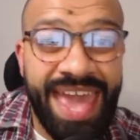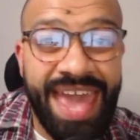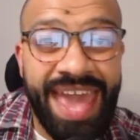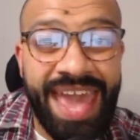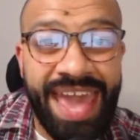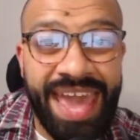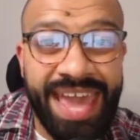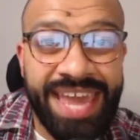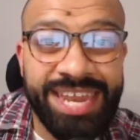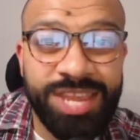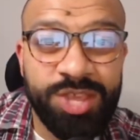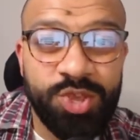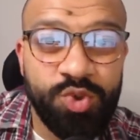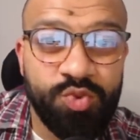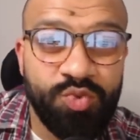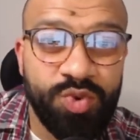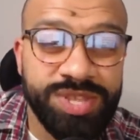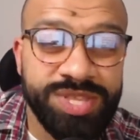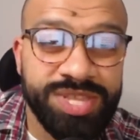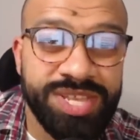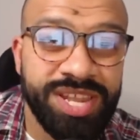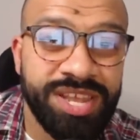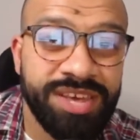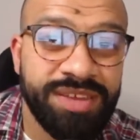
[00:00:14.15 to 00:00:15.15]
and you want
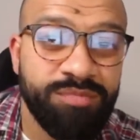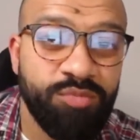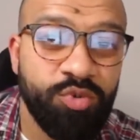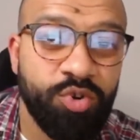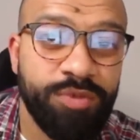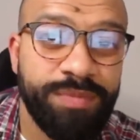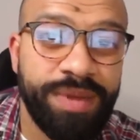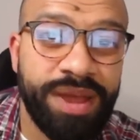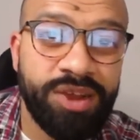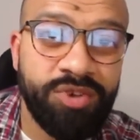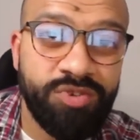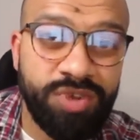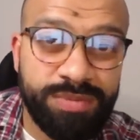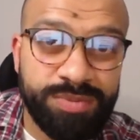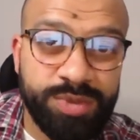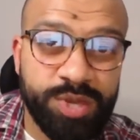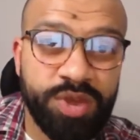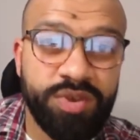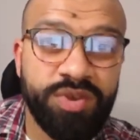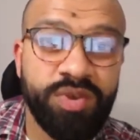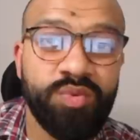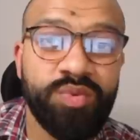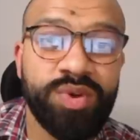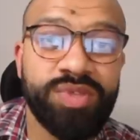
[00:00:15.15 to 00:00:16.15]
to learn more about
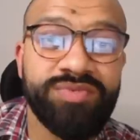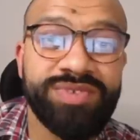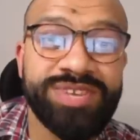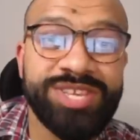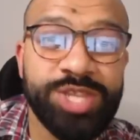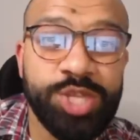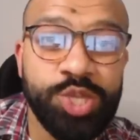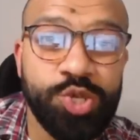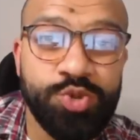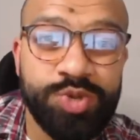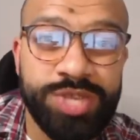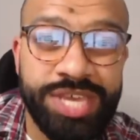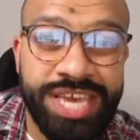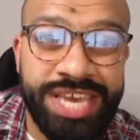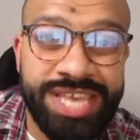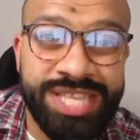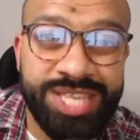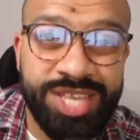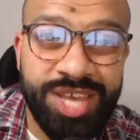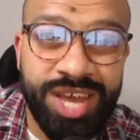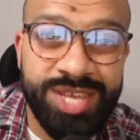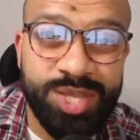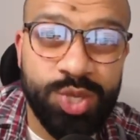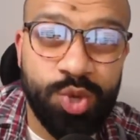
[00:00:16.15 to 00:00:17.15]
crypto, whether it's news,
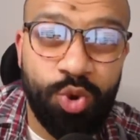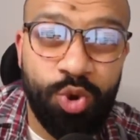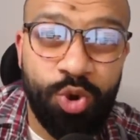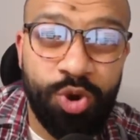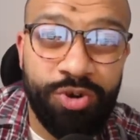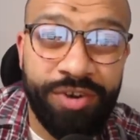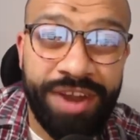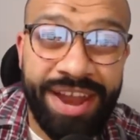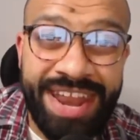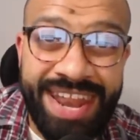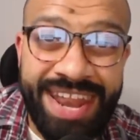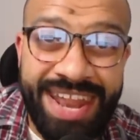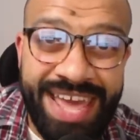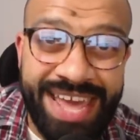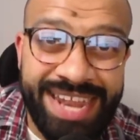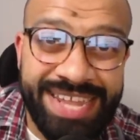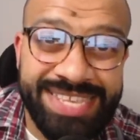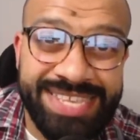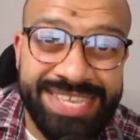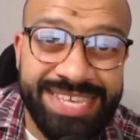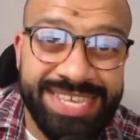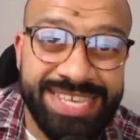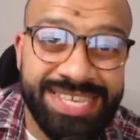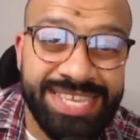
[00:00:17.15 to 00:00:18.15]
insights or
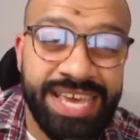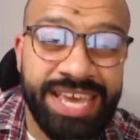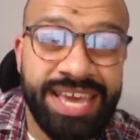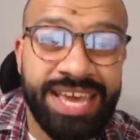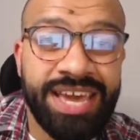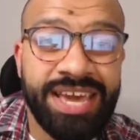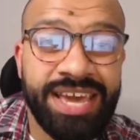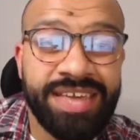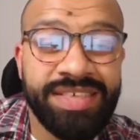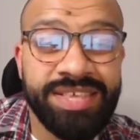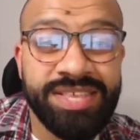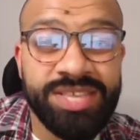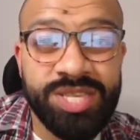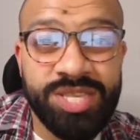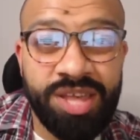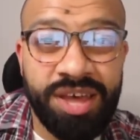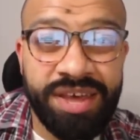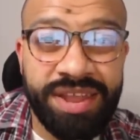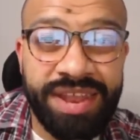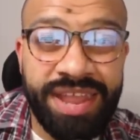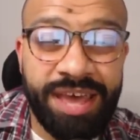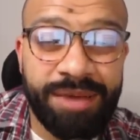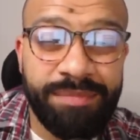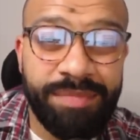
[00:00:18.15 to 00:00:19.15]
analysis, then start
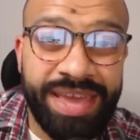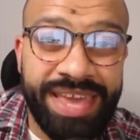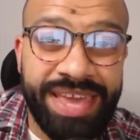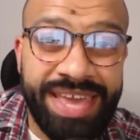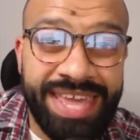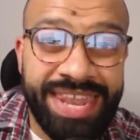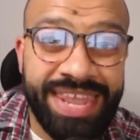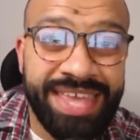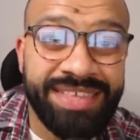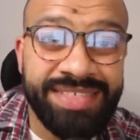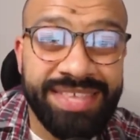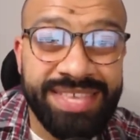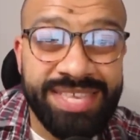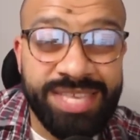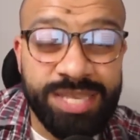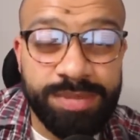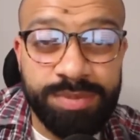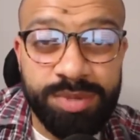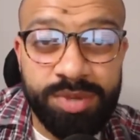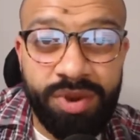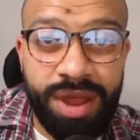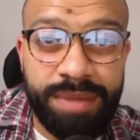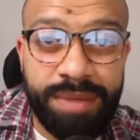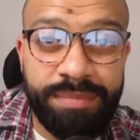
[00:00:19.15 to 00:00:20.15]
now by hitting the
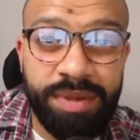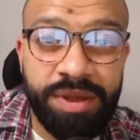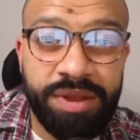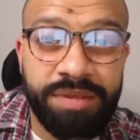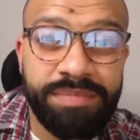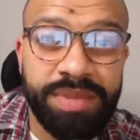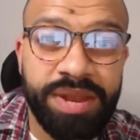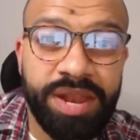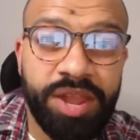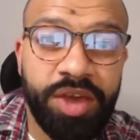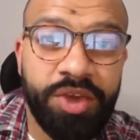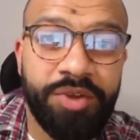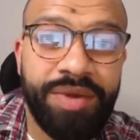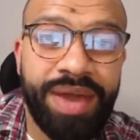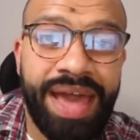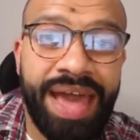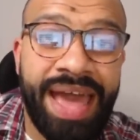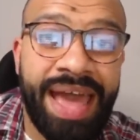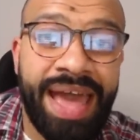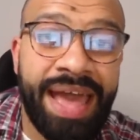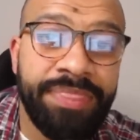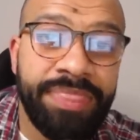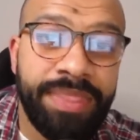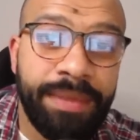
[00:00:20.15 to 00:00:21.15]
subscribe button below
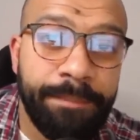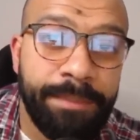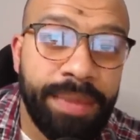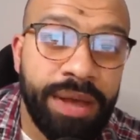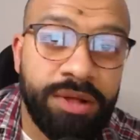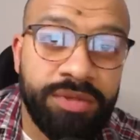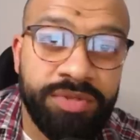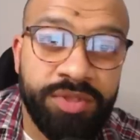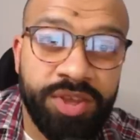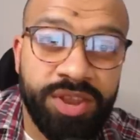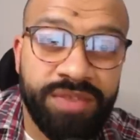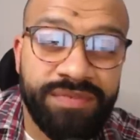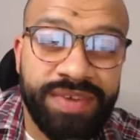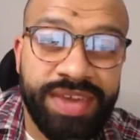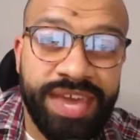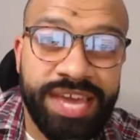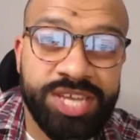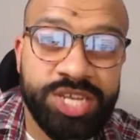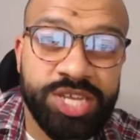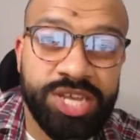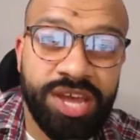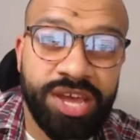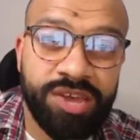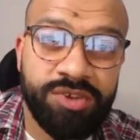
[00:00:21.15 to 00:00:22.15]
and the bell
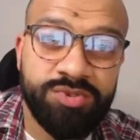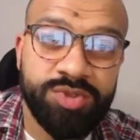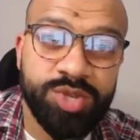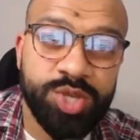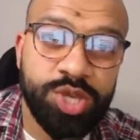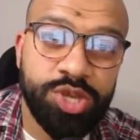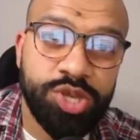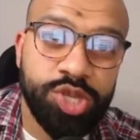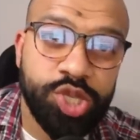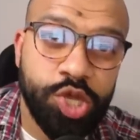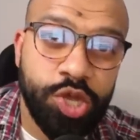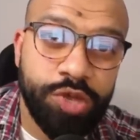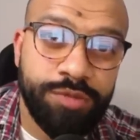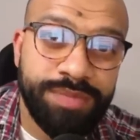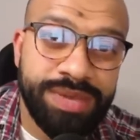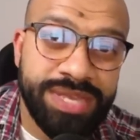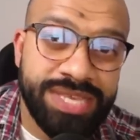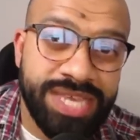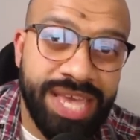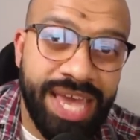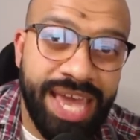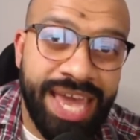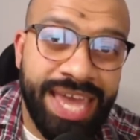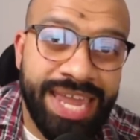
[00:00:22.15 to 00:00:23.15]
notification icon so you don't miss
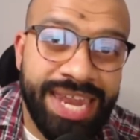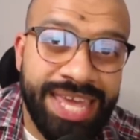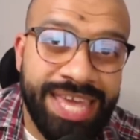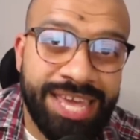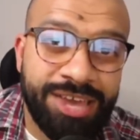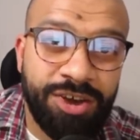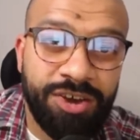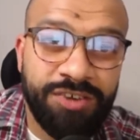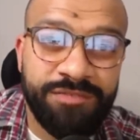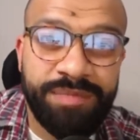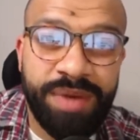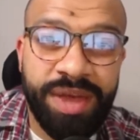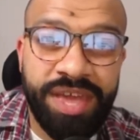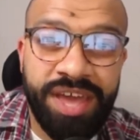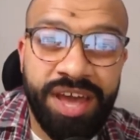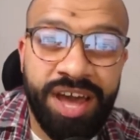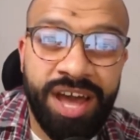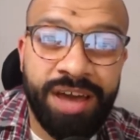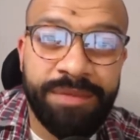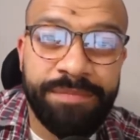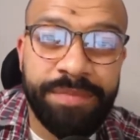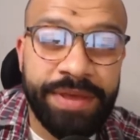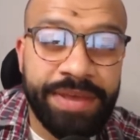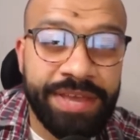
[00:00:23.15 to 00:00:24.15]
any of my
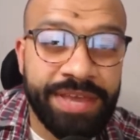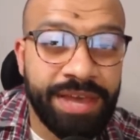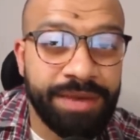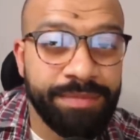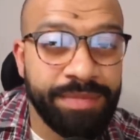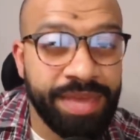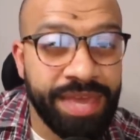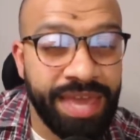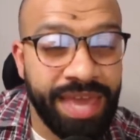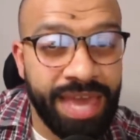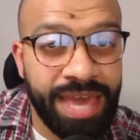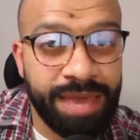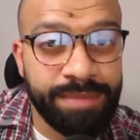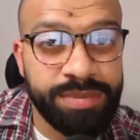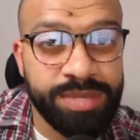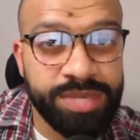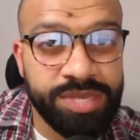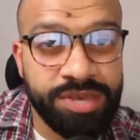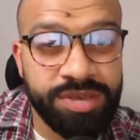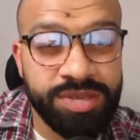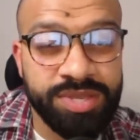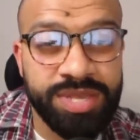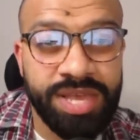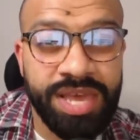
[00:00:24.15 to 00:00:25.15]
upcoming
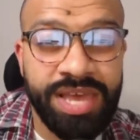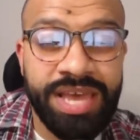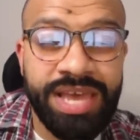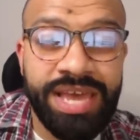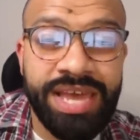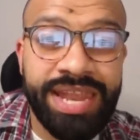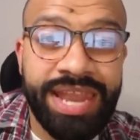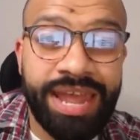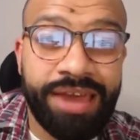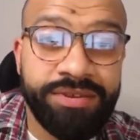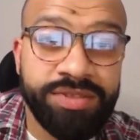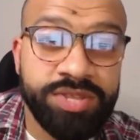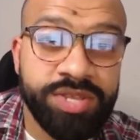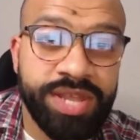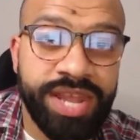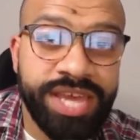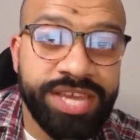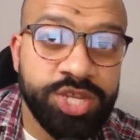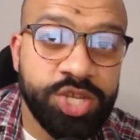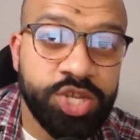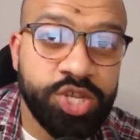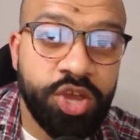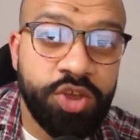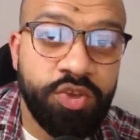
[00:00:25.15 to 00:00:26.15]
episodes. Now in today's
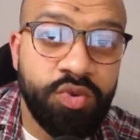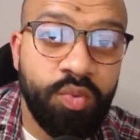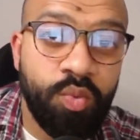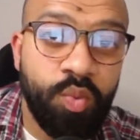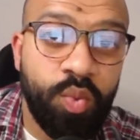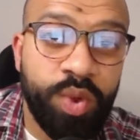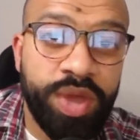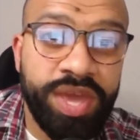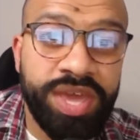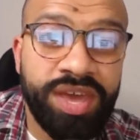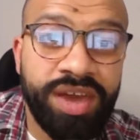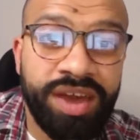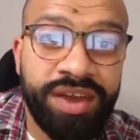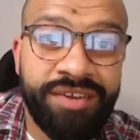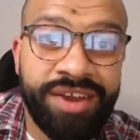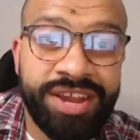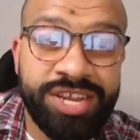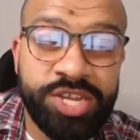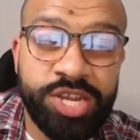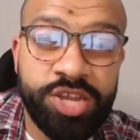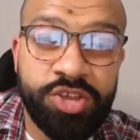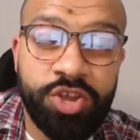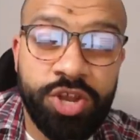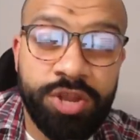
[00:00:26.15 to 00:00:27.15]
show we are
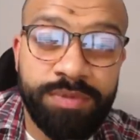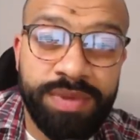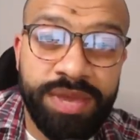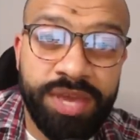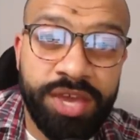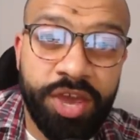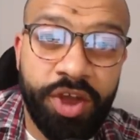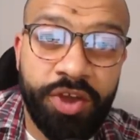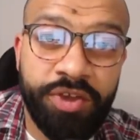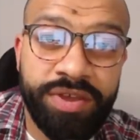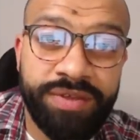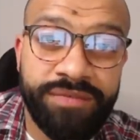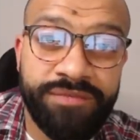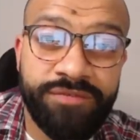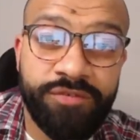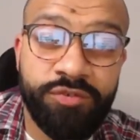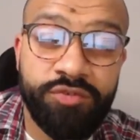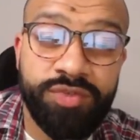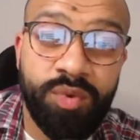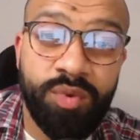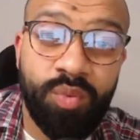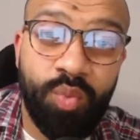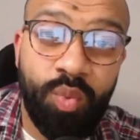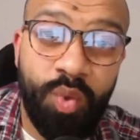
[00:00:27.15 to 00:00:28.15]
actually going to be going through
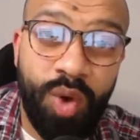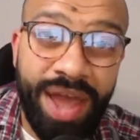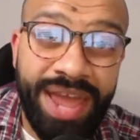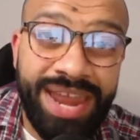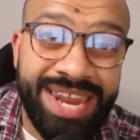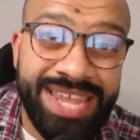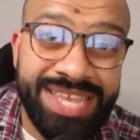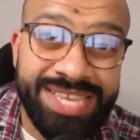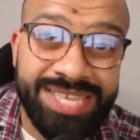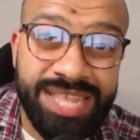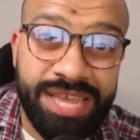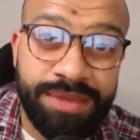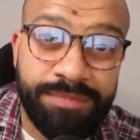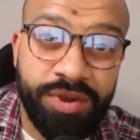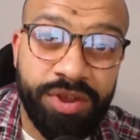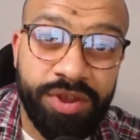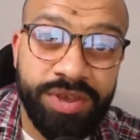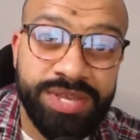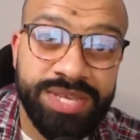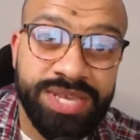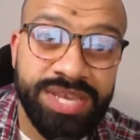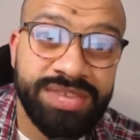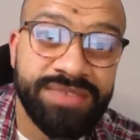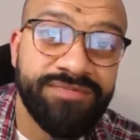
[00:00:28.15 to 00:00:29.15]
the whitelisting
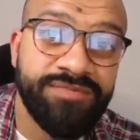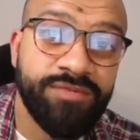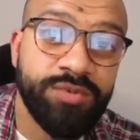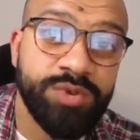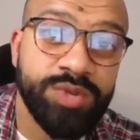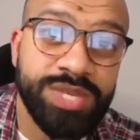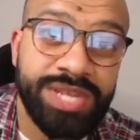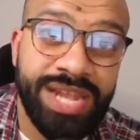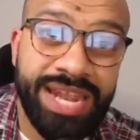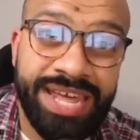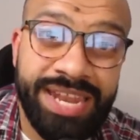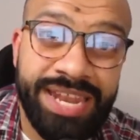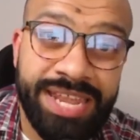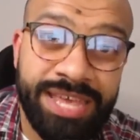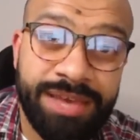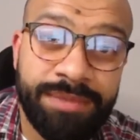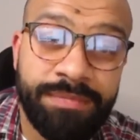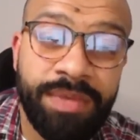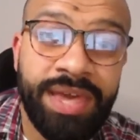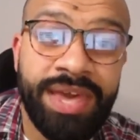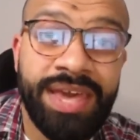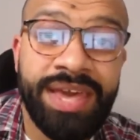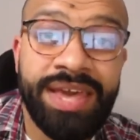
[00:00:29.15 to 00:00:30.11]
process for Solanium.